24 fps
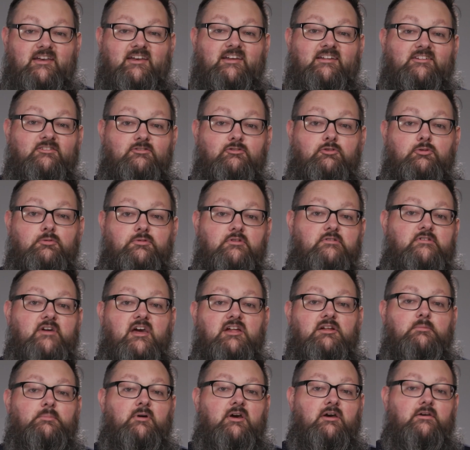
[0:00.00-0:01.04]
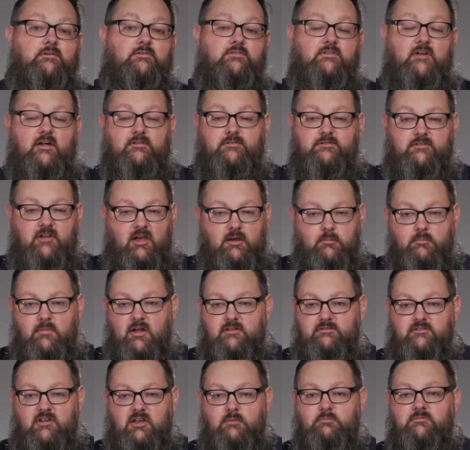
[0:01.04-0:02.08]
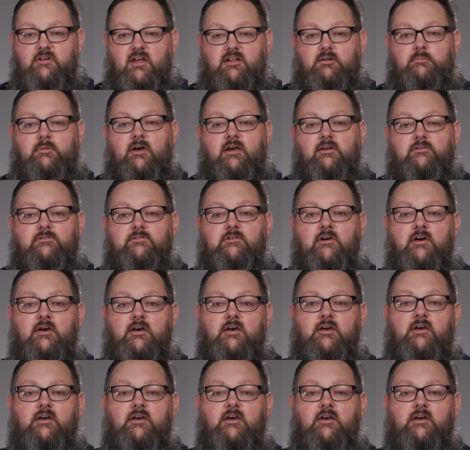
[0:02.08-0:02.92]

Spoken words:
into the database, that same MetTeam database,